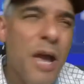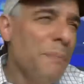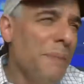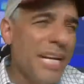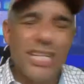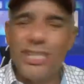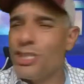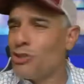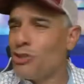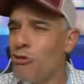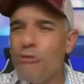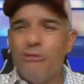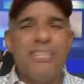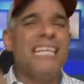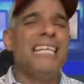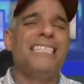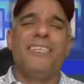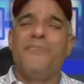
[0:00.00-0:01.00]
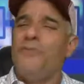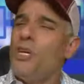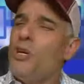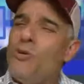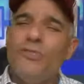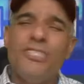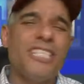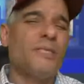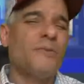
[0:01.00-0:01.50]
because truth is, if
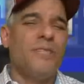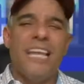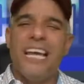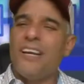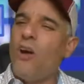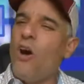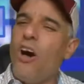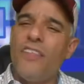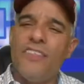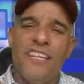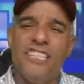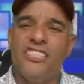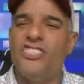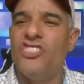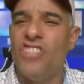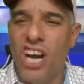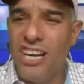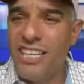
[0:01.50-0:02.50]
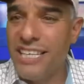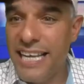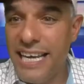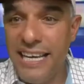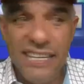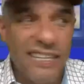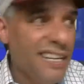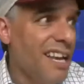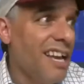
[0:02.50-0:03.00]
you just let all this junk
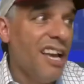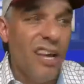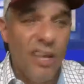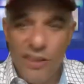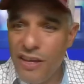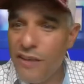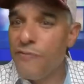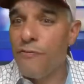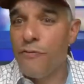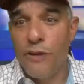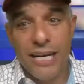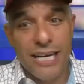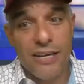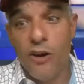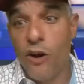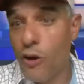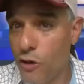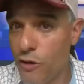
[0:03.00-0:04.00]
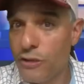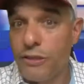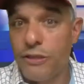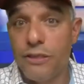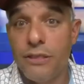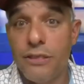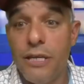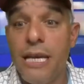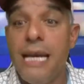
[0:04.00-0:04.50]
in, that friggin'
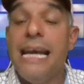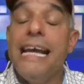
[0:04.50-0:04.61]
hurts.